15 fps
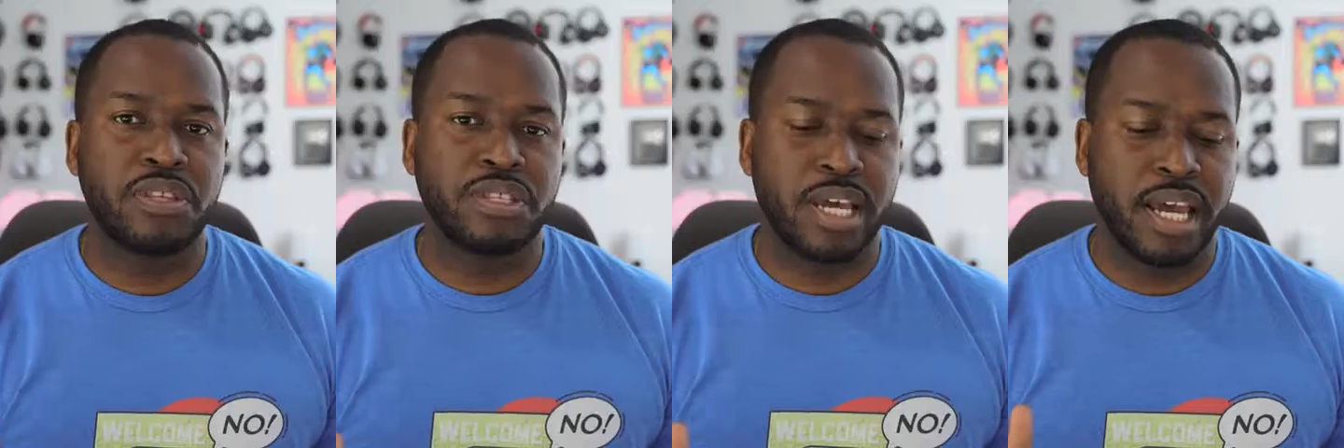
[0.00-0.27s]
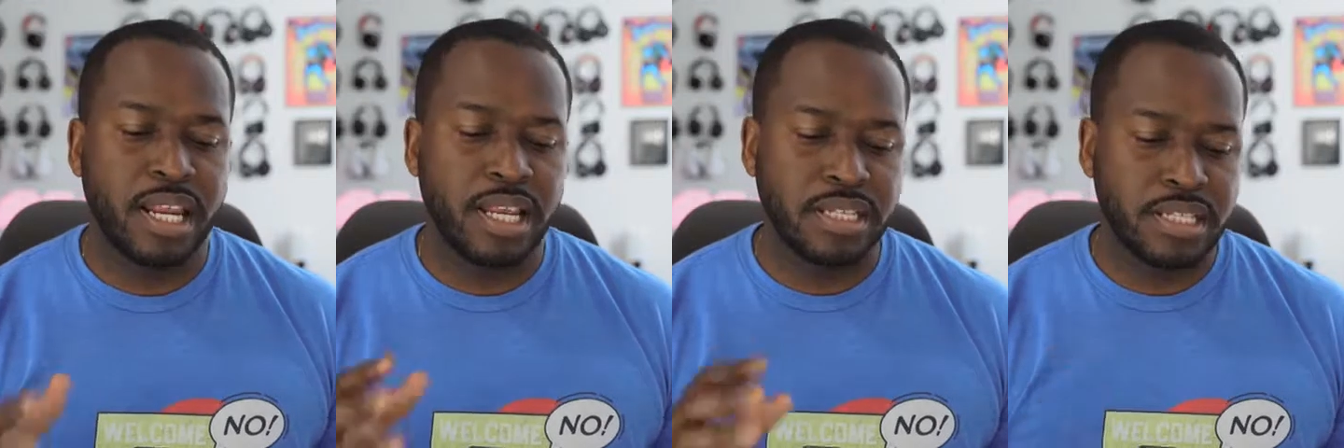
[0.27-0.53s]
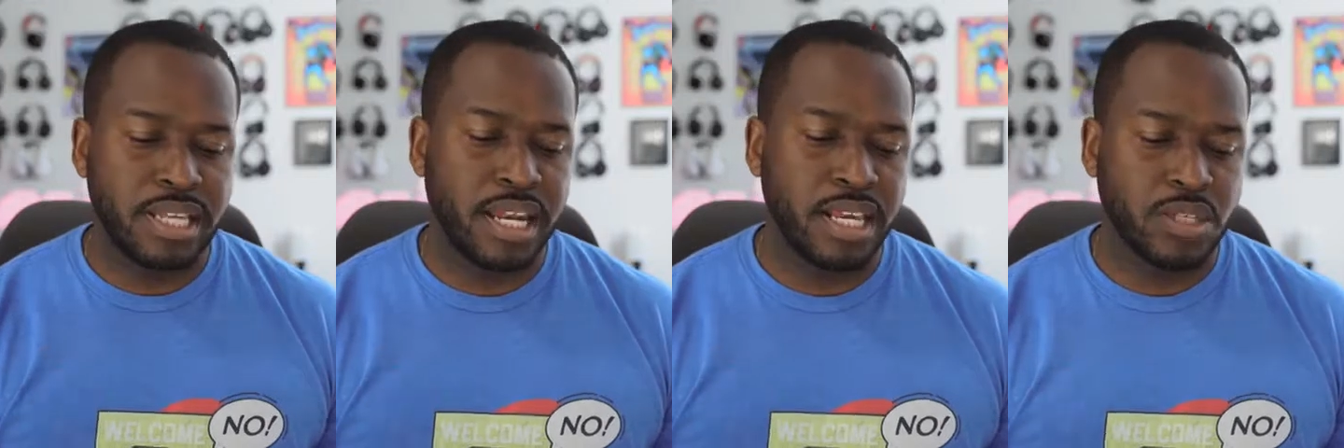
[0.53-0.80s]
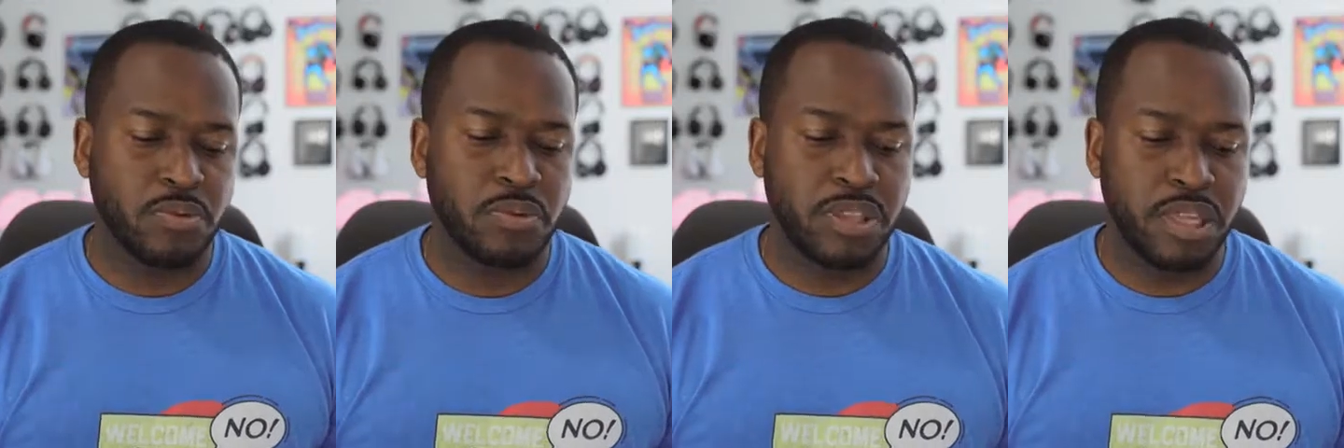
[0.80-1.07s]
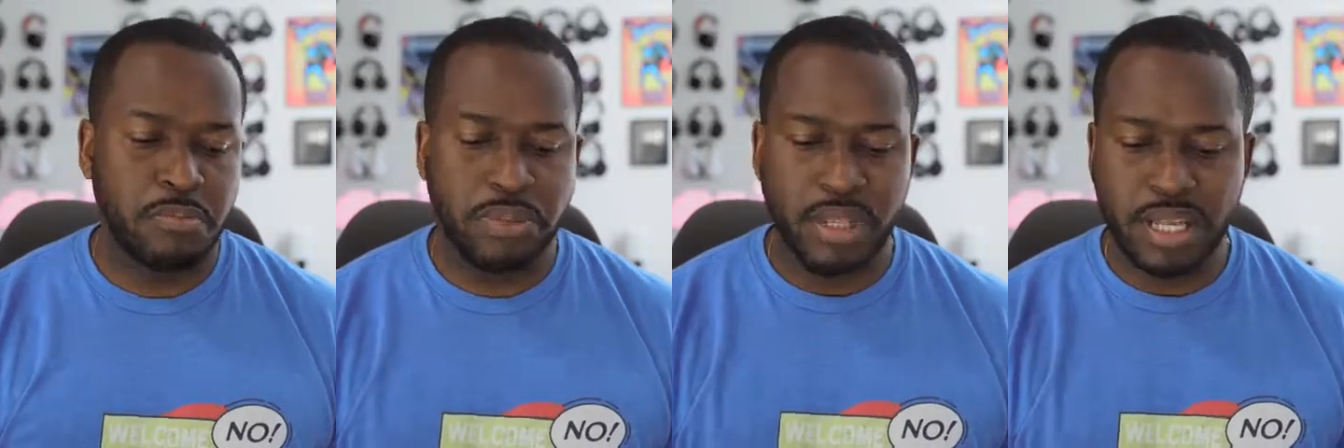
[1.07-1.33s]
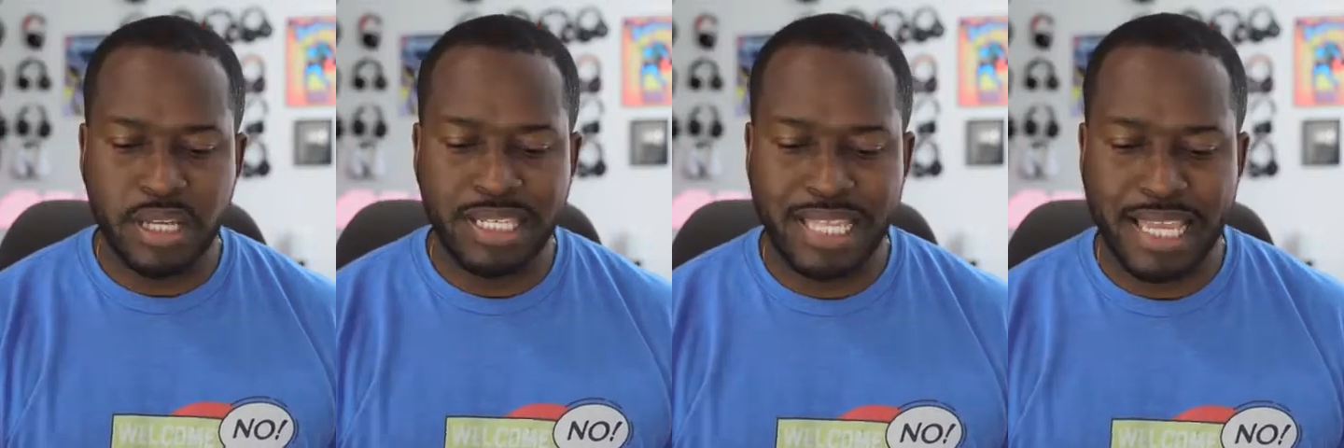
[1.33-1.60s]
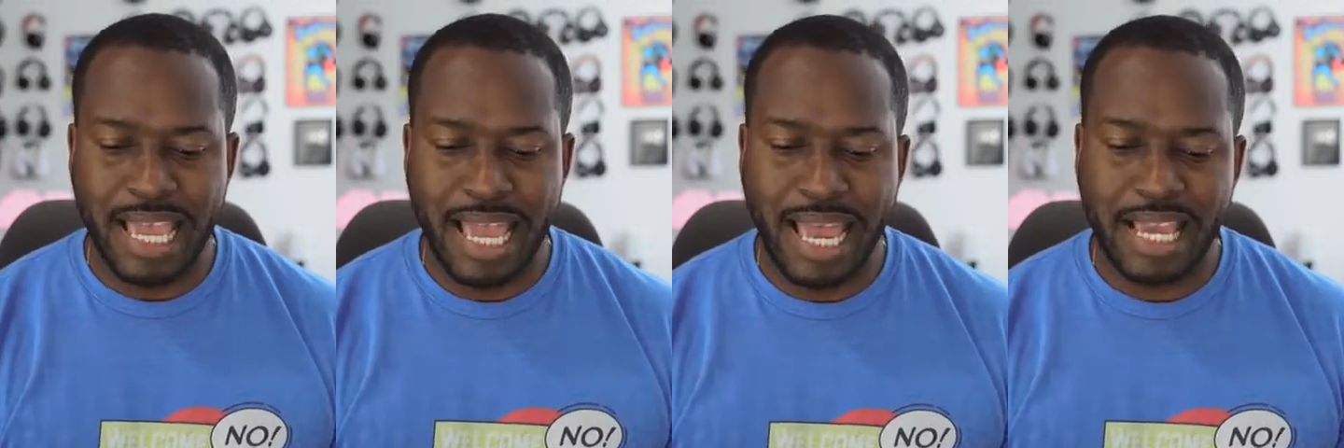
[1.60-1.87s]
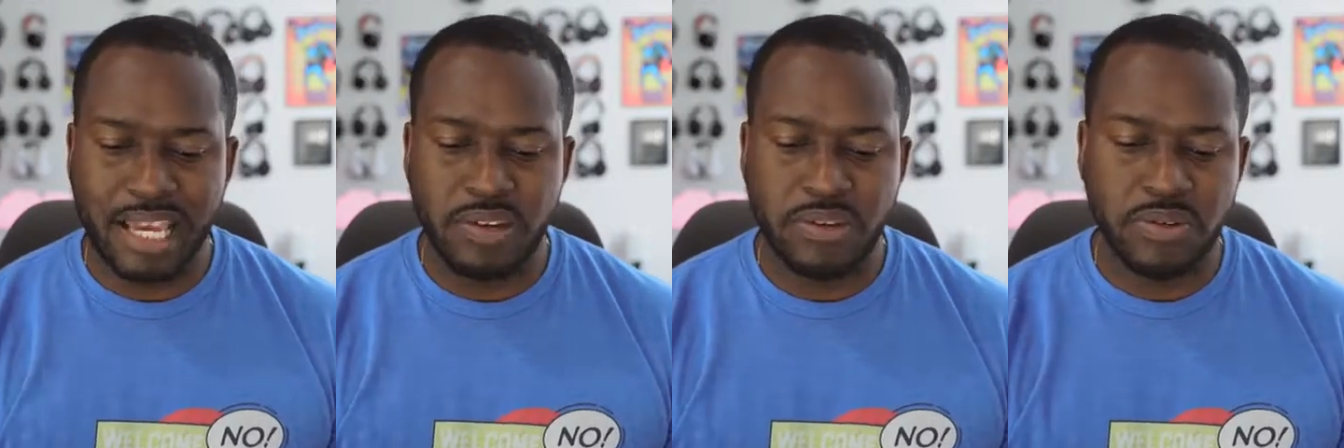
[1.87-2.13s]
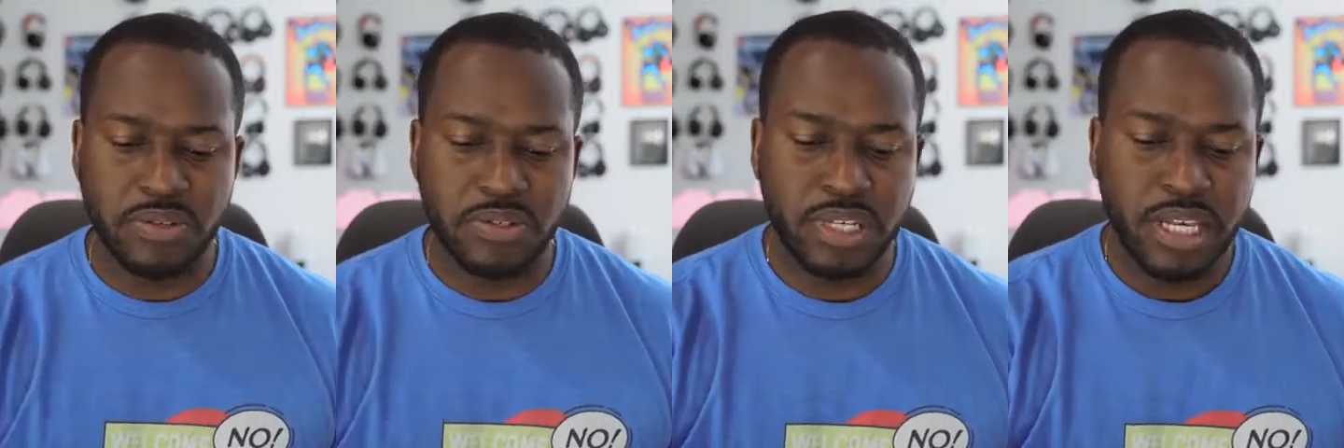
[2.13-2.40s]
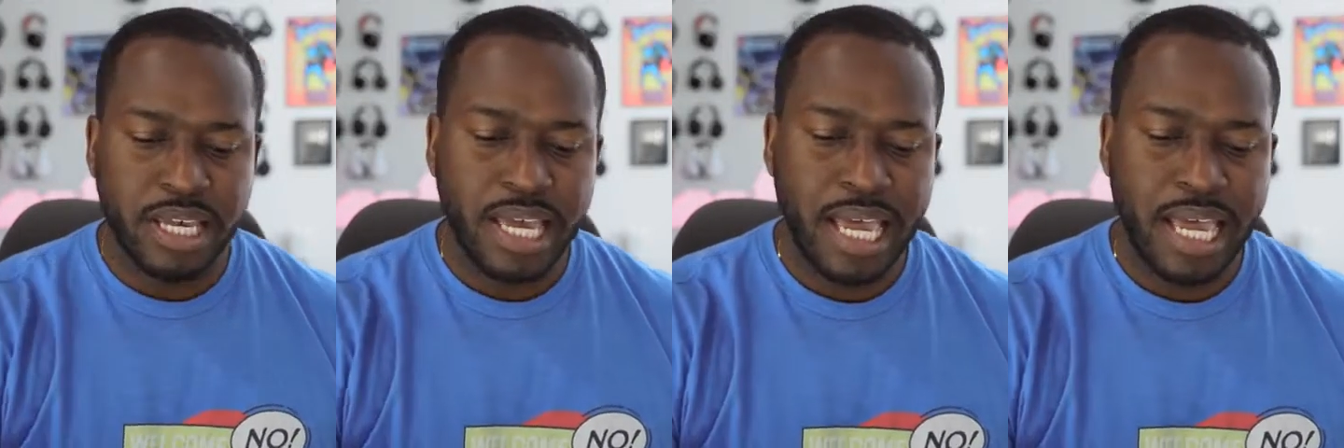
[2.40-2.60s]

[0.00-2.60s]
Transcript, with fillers: the design aesthetics with it. Plus the angles